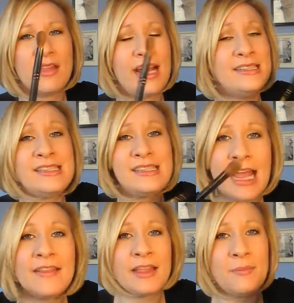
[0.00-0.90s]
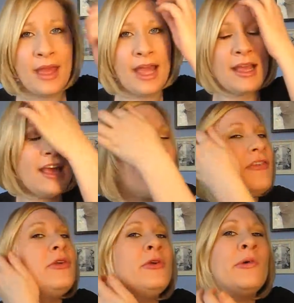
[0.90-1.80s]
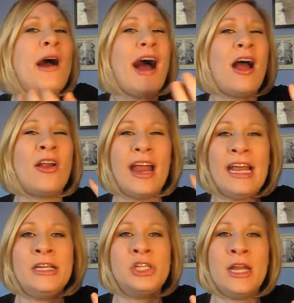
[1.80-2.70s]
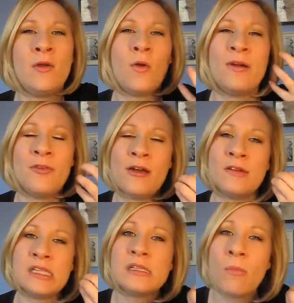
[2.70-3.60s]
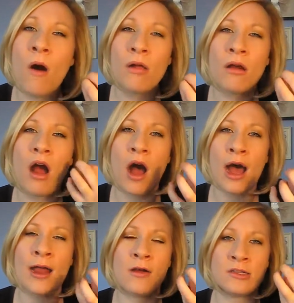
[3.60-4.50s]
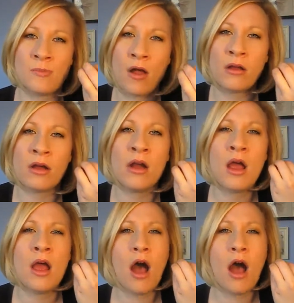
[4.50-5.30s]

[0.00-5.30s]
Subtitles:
insanely big. If you are Asian, or if you have a smaller eye or a smaller